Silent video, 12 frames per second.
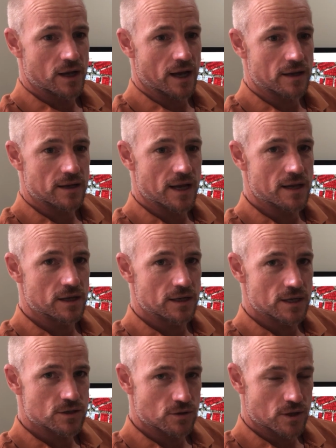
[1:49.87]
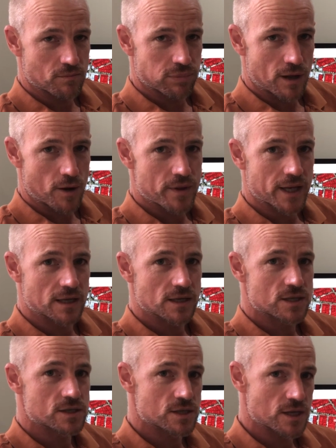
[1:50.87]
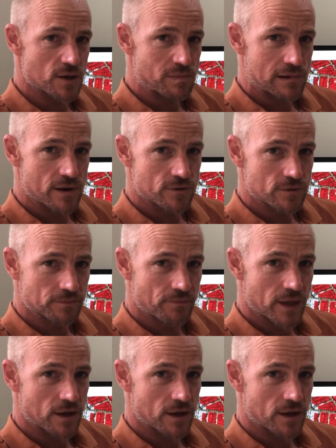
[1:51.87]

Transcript: Okay, you need to comply with the conditions of the approval.